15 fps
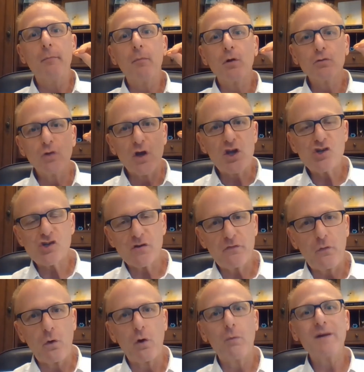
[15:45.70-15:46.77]
look at your
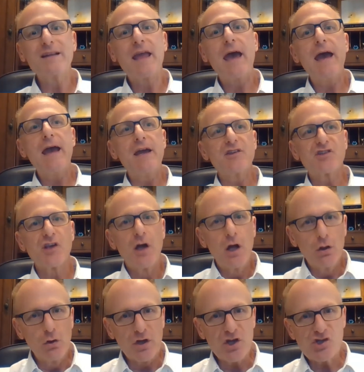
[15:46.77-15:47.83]
401ks.
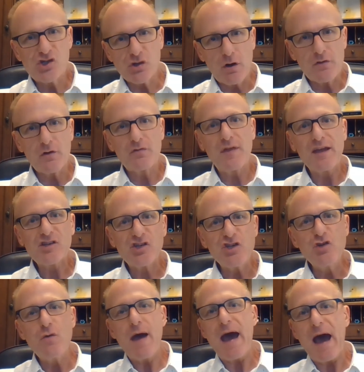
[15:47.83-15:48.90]
Look at your other things, and you
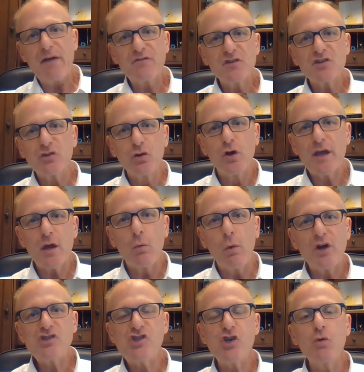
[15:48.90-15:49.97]
have to look at
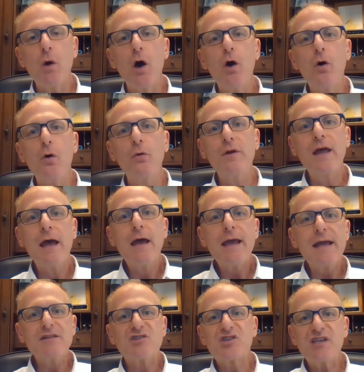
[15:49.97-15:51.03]
what you own
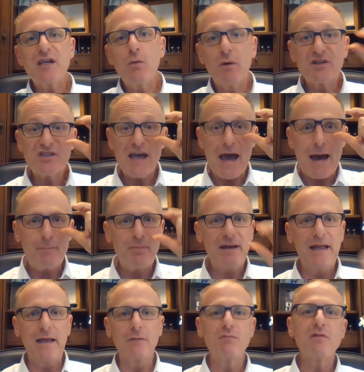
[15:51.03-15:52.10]
and see what's happening.